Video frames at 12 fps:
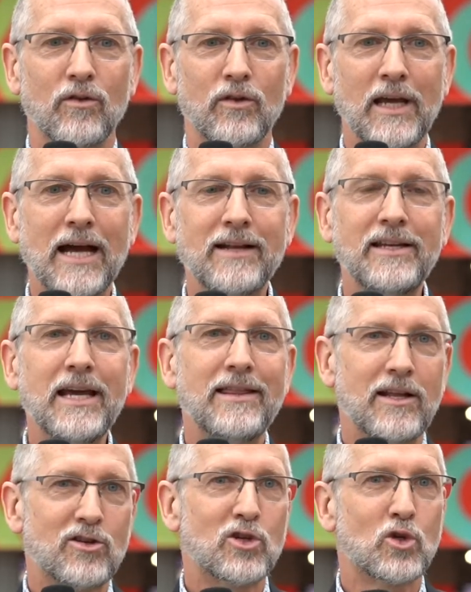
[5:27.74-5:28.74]
The idea
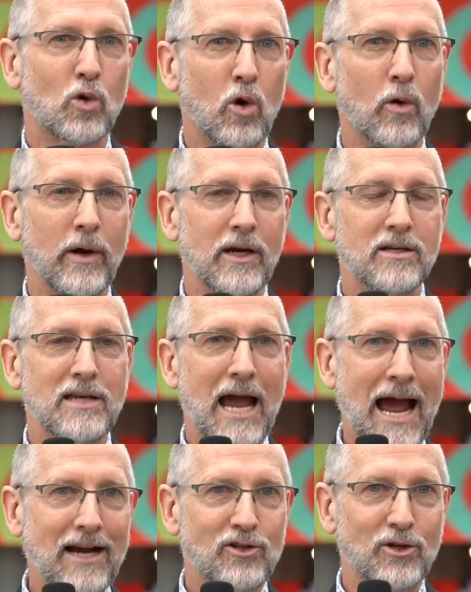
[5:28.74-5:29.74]
that stories
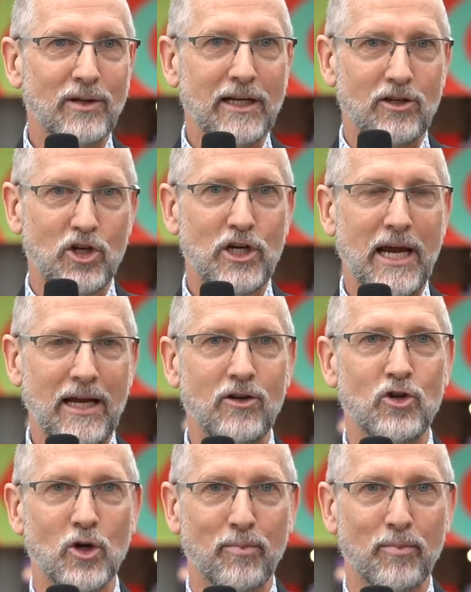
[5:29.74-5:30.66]
actually change